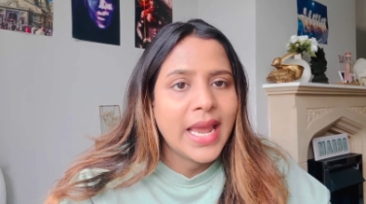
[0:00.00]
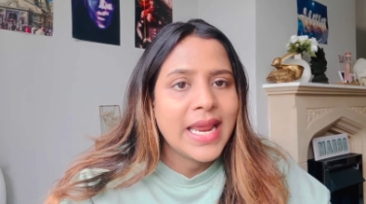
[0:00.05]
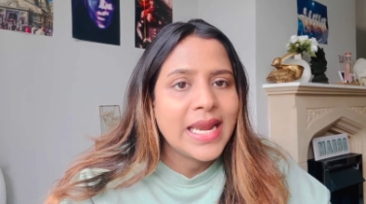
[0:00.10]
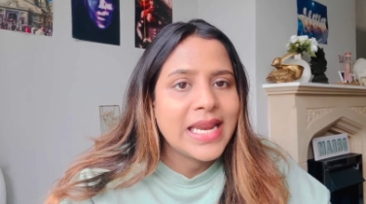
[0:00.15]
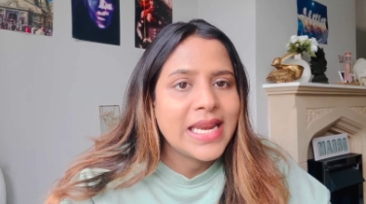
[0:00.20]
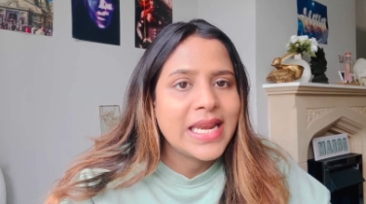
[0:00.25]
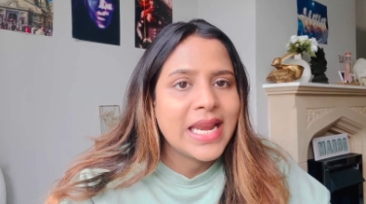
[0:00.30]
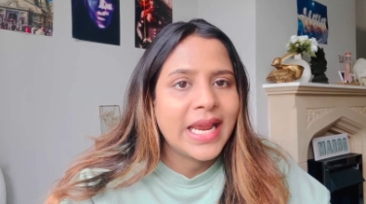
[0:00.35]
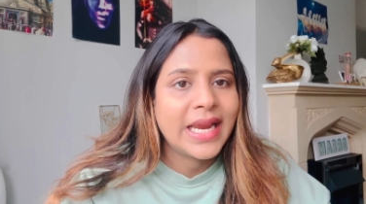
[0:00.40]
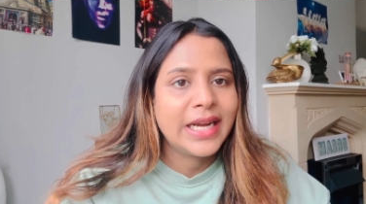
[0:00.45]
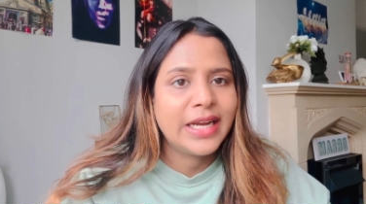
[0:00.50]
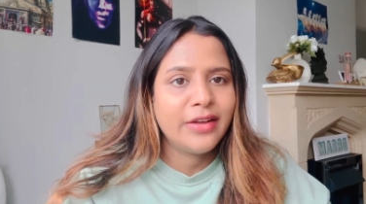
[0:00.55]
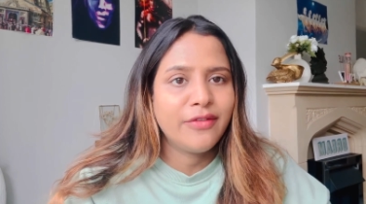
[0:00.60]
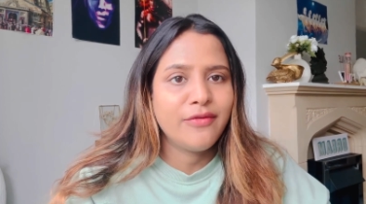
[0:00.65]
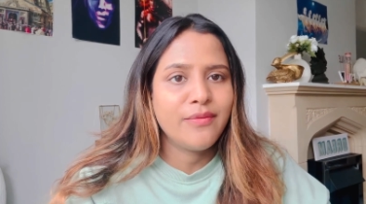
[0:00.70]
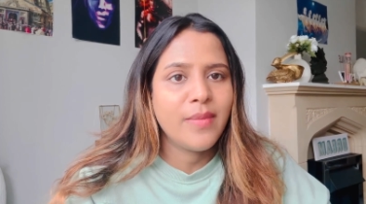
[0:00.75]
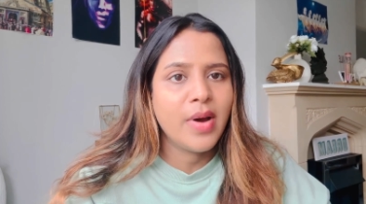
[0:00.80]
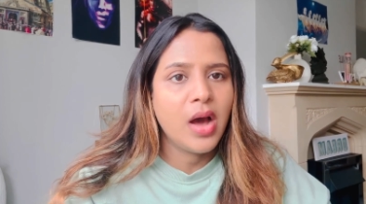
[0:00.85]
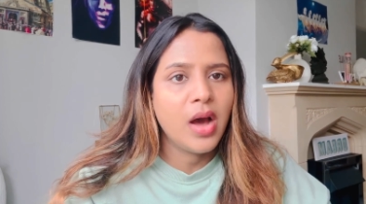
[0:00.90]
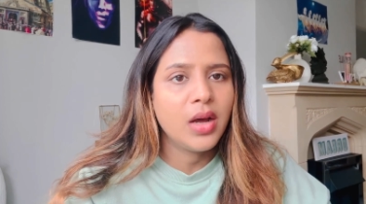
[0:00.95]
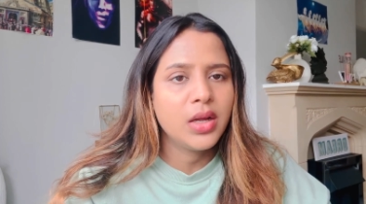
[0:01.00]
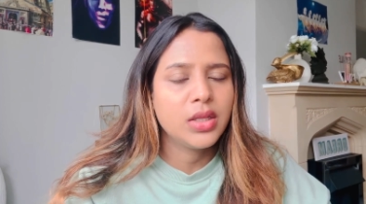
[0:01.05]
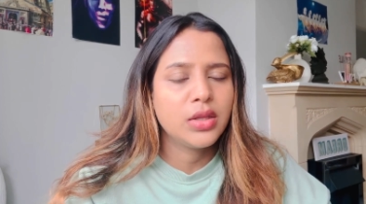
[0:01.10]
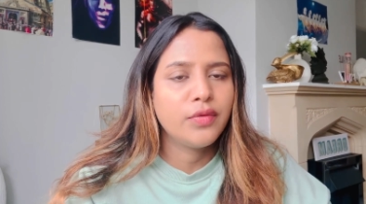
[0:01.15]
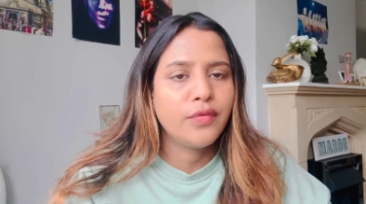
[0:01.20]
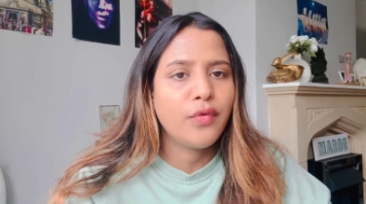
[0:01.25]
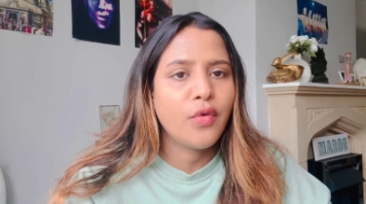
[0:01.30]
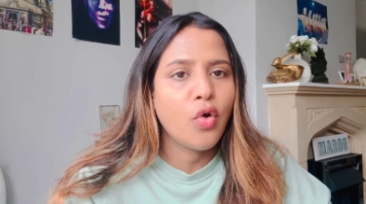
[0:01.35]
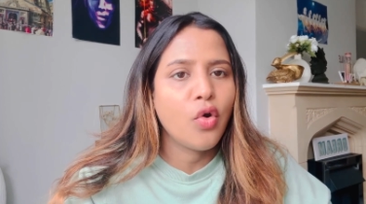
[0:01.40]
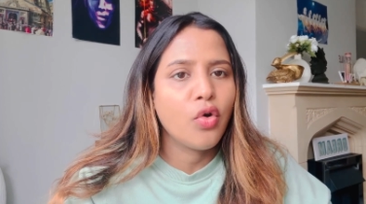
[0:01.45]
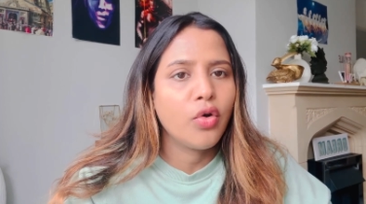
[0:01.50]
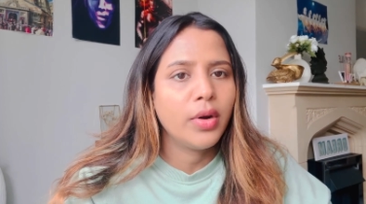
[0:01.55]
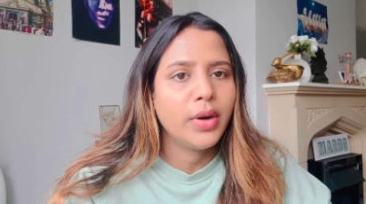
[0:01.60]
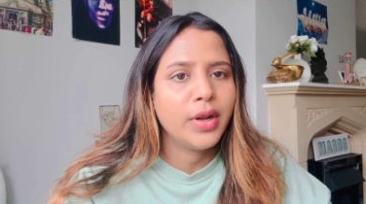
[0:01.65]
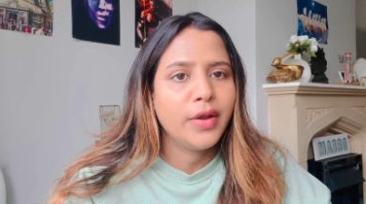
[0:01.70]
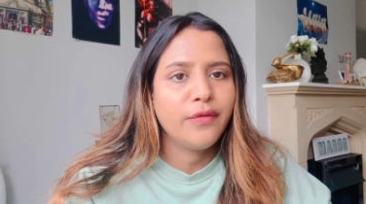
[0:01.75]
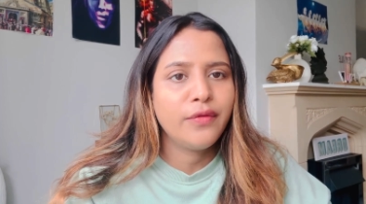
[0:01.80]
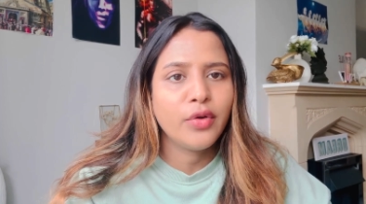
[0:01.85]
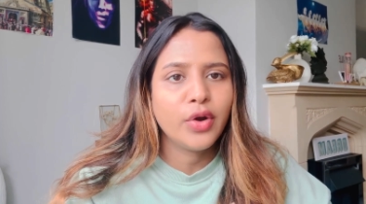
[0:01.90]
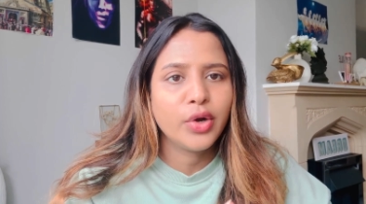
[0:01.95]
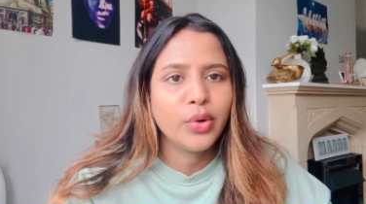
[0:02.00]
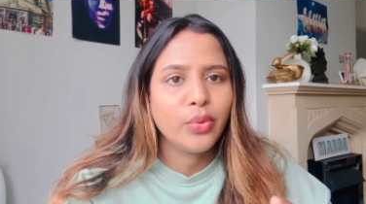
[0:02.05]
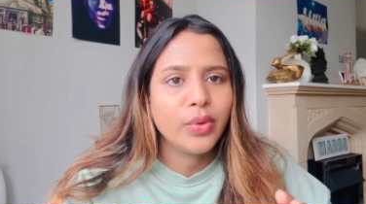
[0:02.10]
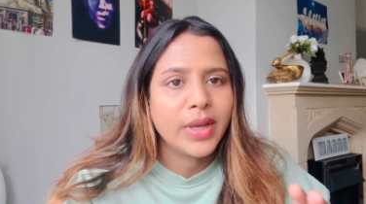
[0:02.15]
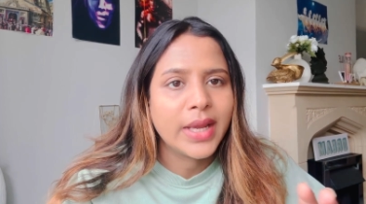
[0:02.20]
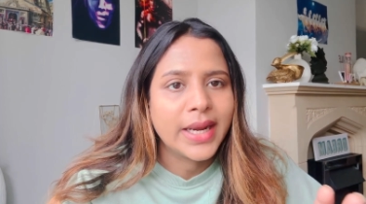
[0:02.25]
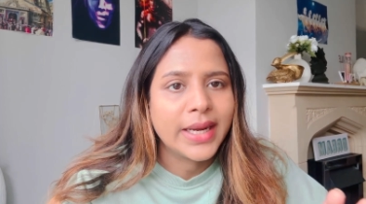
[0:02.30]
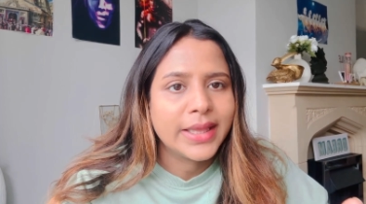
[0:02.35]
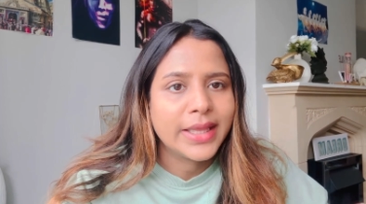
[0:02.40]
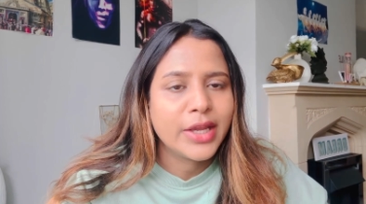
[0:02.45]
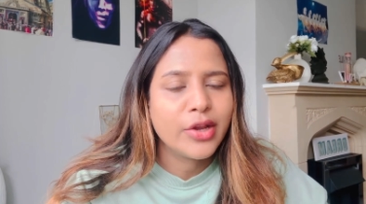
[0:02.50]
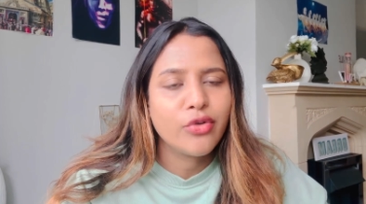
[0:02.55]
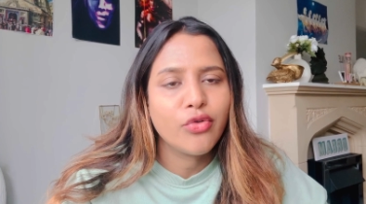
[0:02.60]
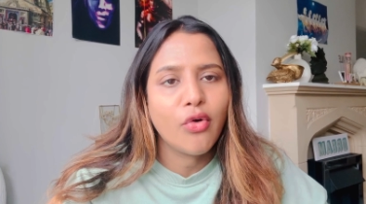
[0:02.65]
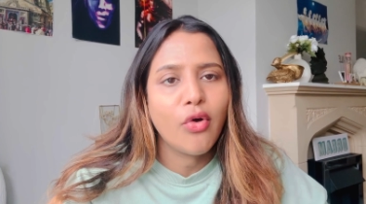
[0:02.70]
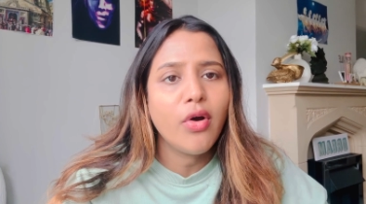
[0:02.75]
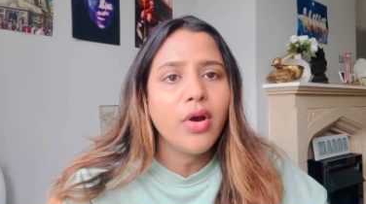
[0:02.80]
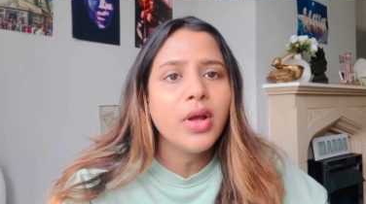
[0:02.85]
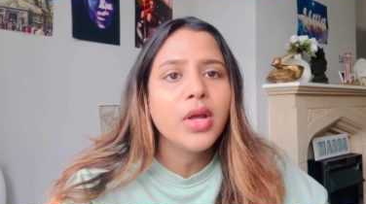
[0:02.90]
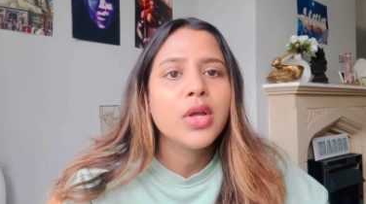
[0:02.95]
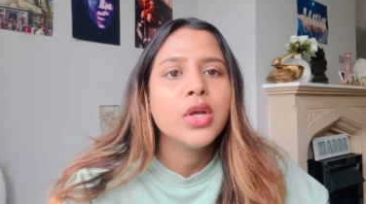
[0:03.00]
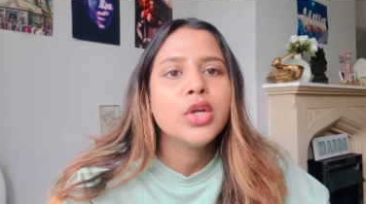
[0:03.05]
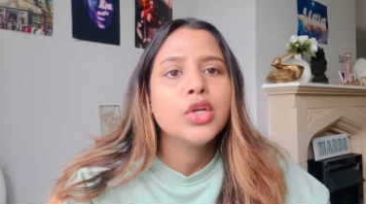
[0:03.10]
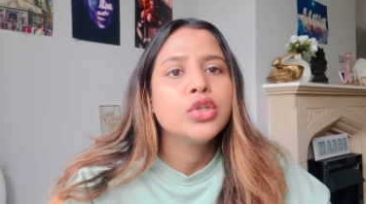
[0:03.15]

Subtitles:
any negative marks for if you are doing anything wrong.